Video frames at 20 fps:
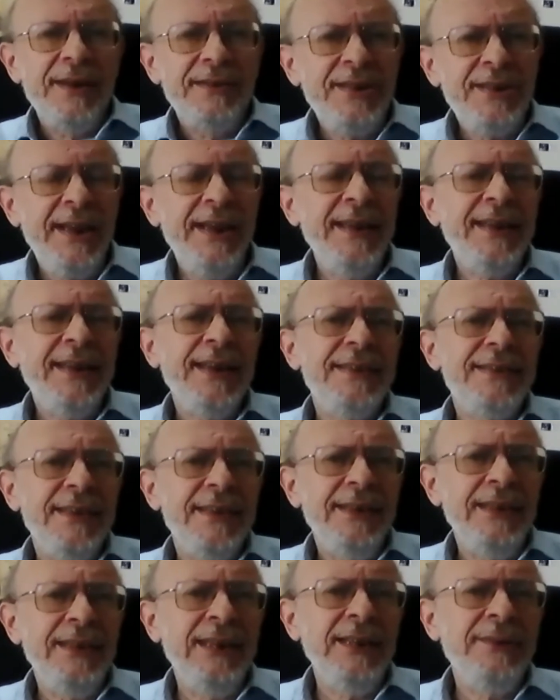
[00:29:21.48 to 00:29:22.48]
take it
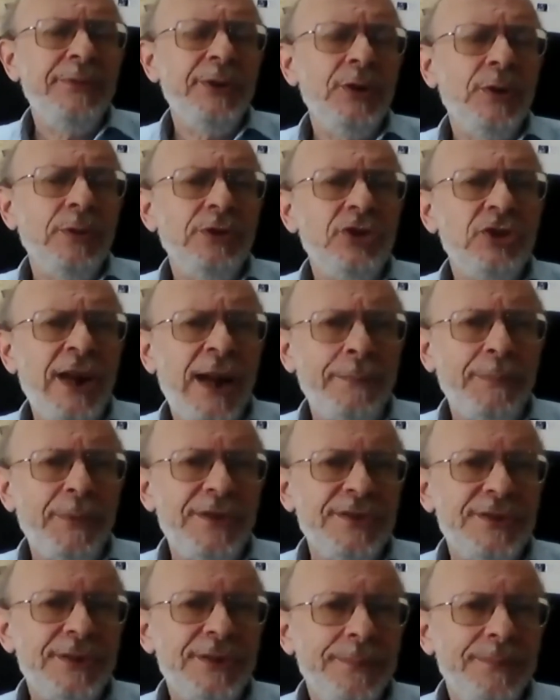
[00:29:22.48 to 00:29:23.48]
even on
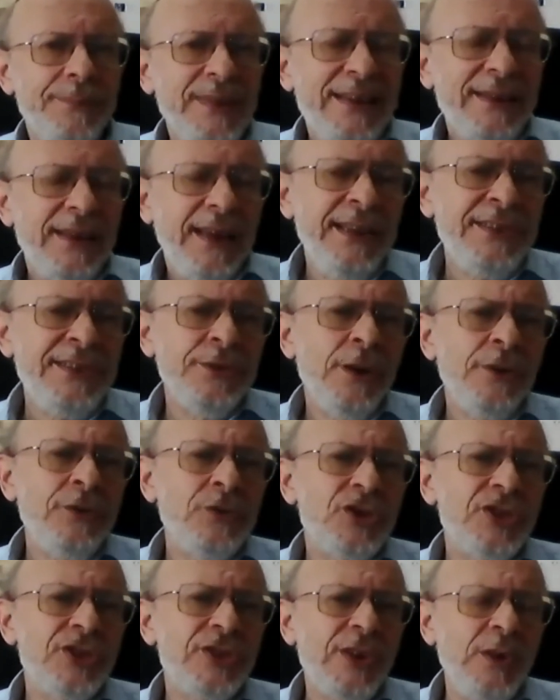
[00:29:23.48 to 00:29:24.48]
Shabbos is
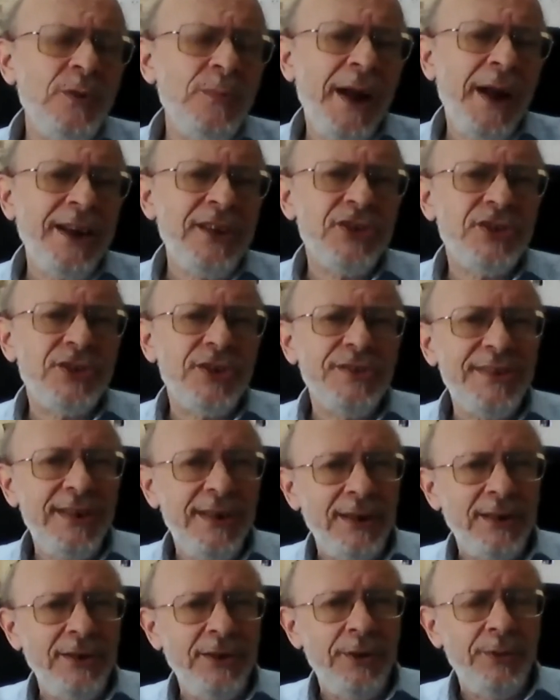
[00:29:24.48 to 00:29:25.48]
not so much to
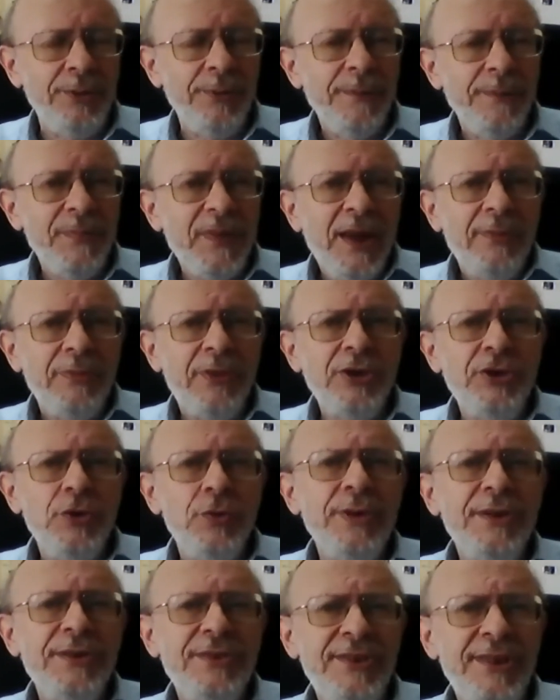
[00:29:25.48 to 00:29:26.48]
tell you that
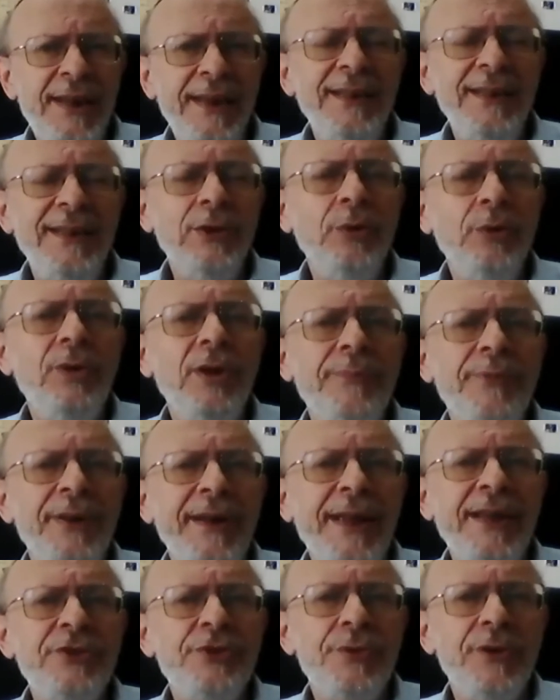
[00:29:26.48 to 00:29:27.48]
you can take lulav
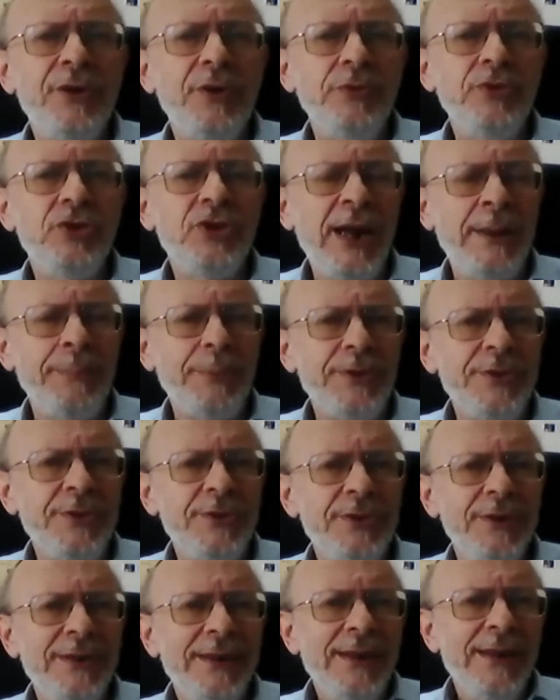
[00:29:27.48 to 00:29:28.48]
and esrog on
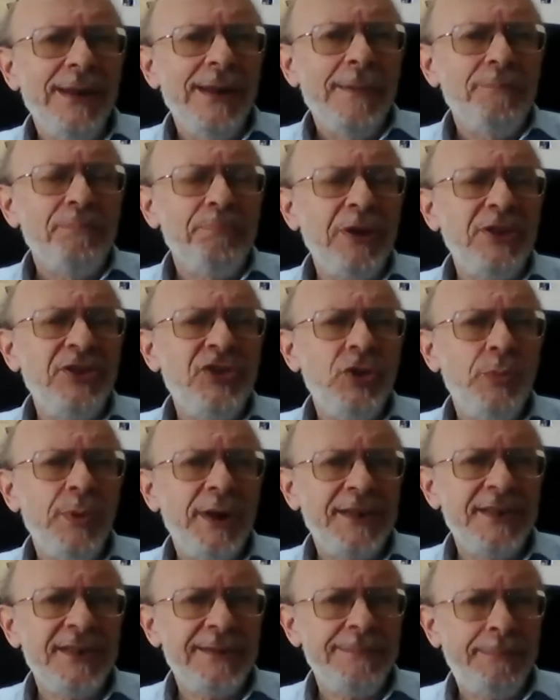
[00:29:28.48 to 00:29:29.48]
Shabbos, but to
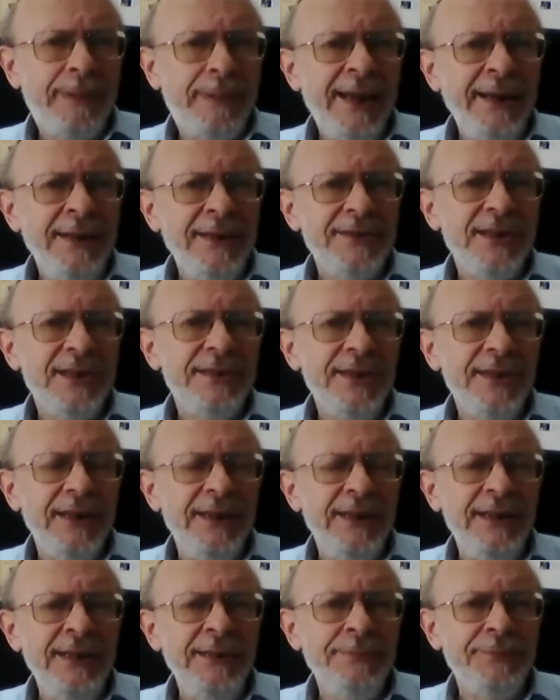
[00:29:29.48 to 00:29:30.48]
expand it
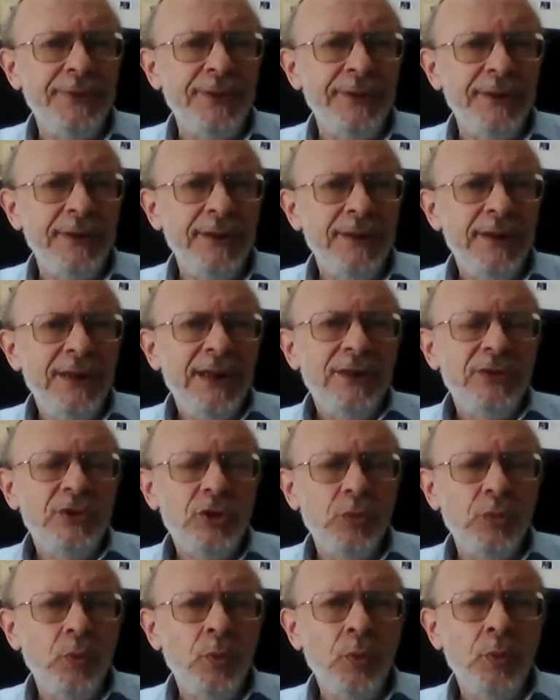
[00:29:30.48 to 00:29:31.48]
even
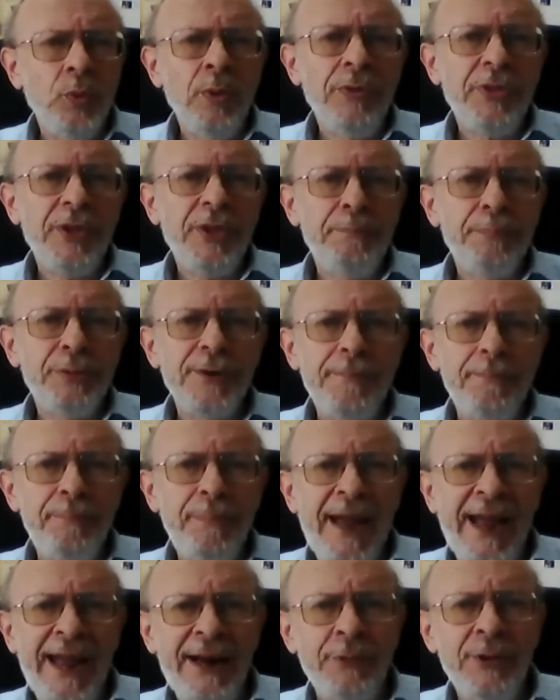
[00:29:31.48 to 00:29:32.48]
to all the
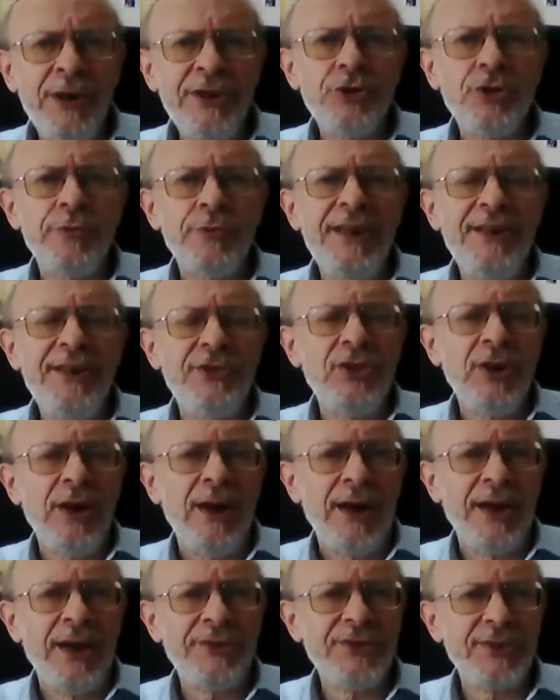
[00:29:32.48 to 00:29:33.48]
preparatory
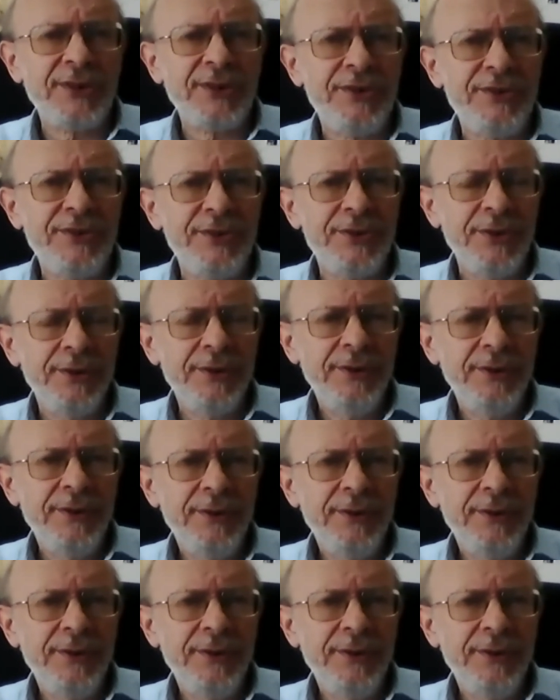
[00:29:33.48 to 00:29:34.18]
tasks